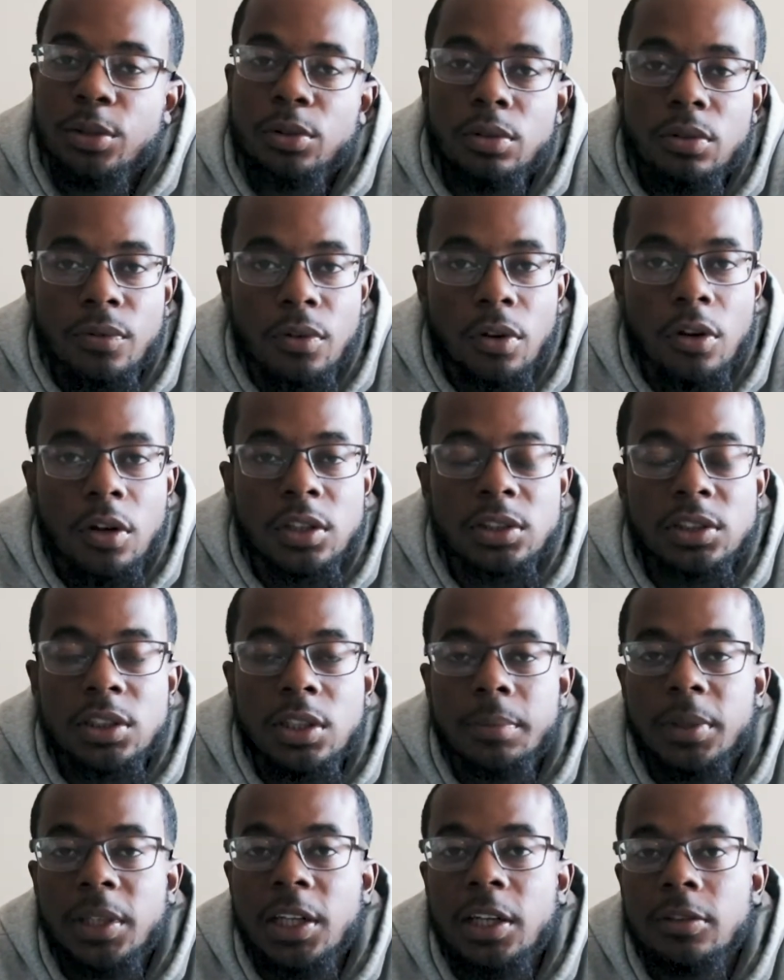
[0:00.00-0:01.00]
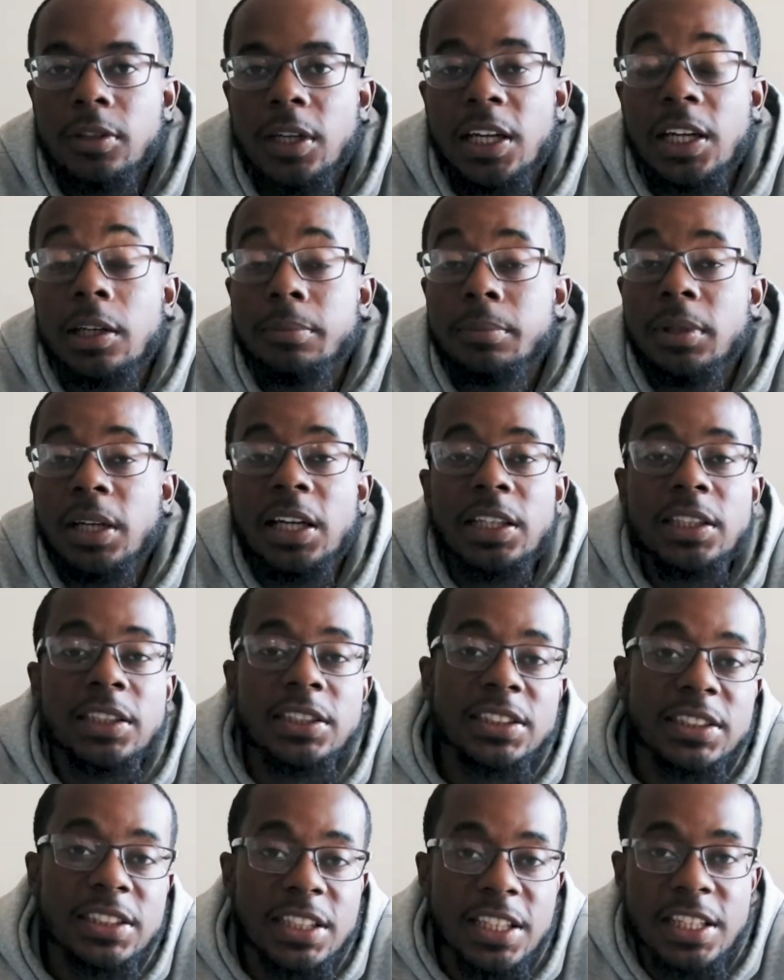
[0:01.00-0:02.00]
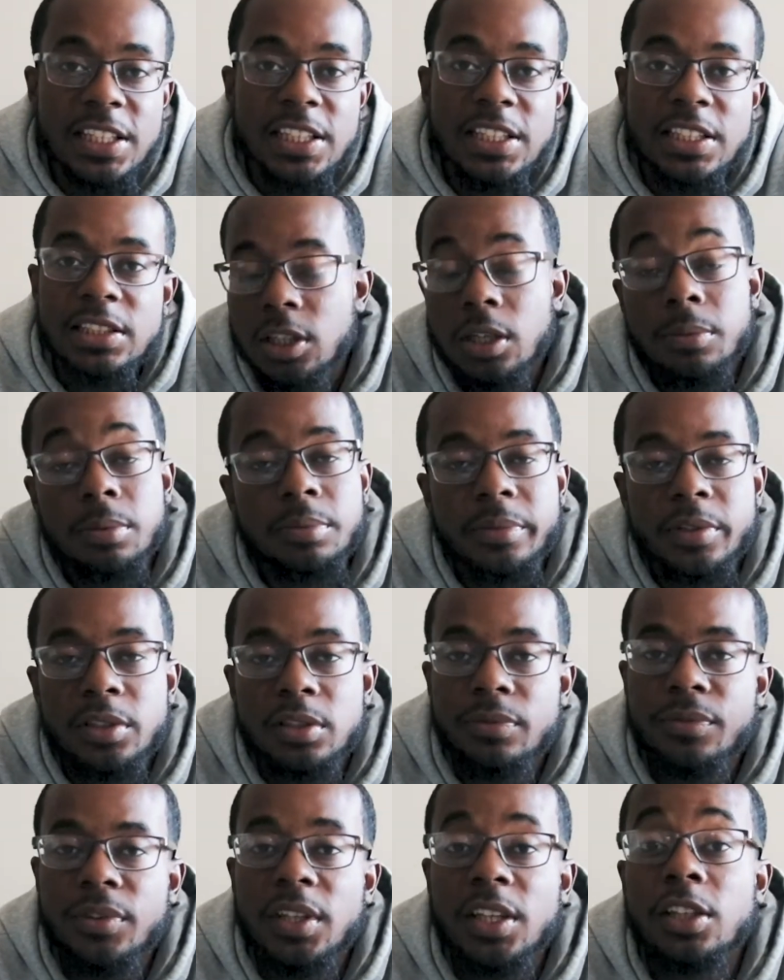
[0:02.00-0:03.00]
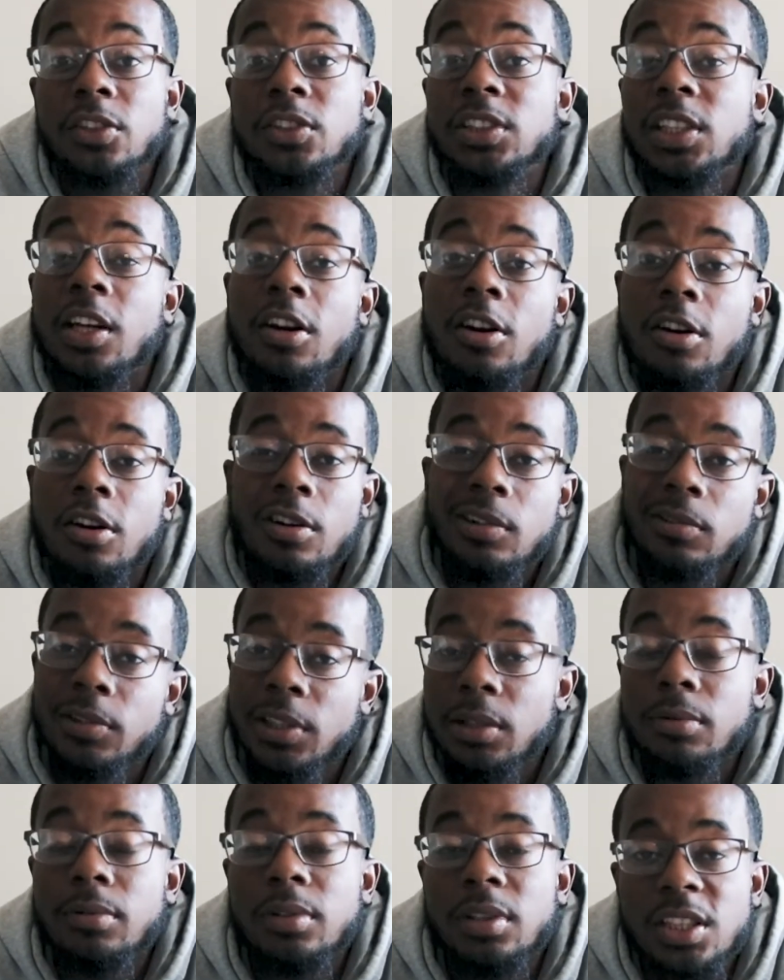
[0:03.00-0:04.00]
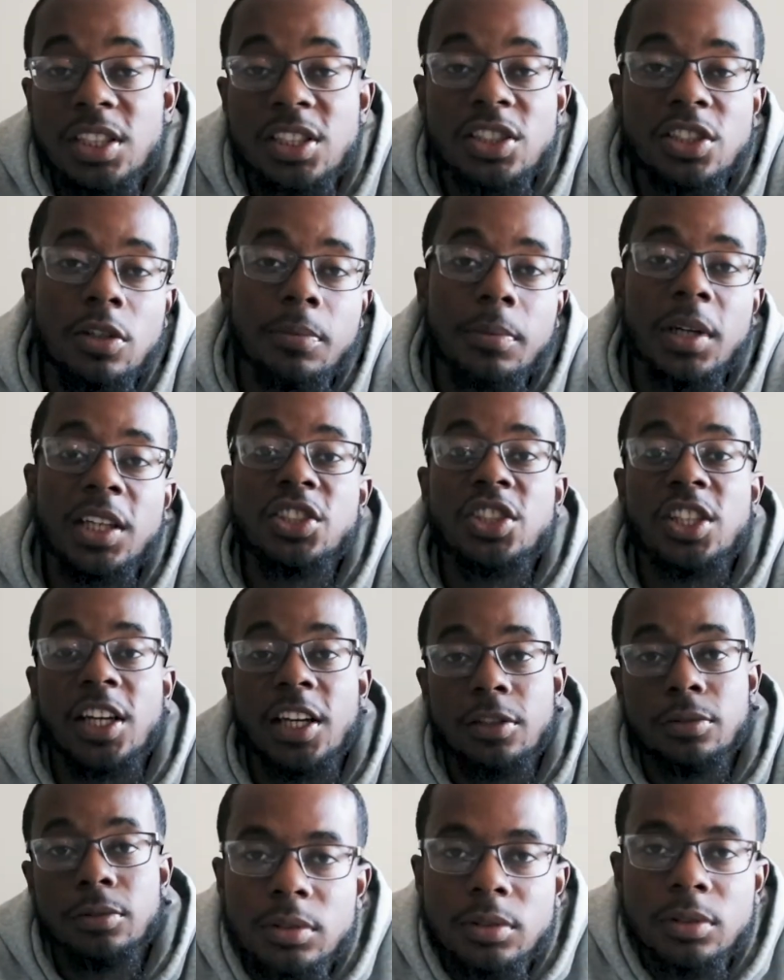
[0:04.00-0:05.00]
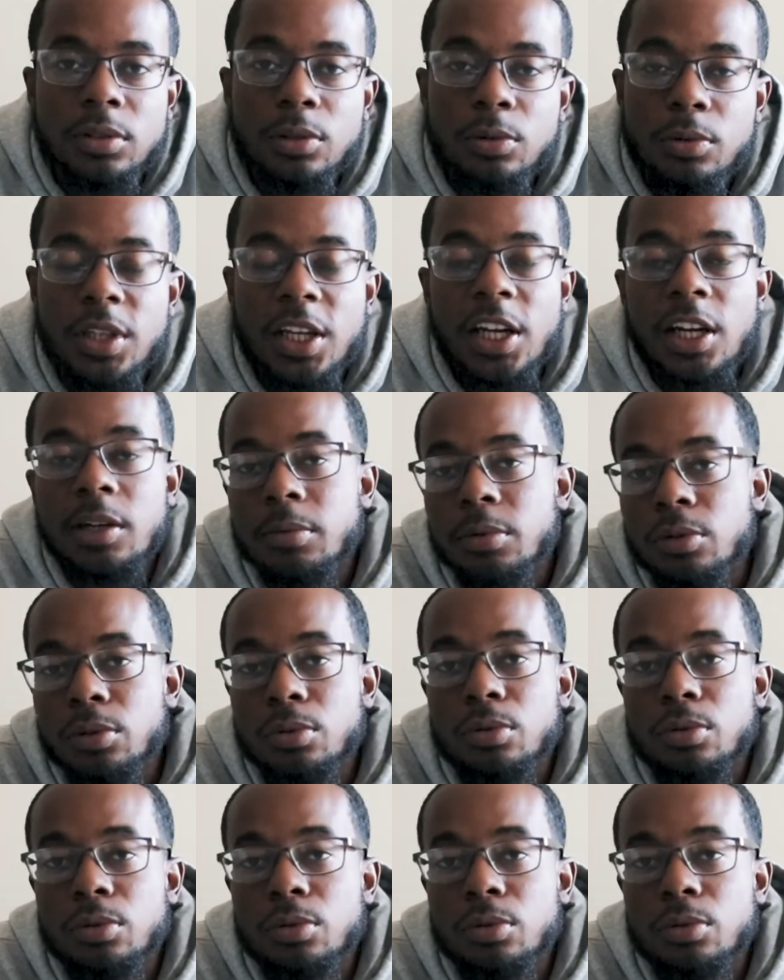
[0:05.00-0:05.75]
those vlogs coming out. I got behind the scene, a couple music videos that I already released on my channel. New camera,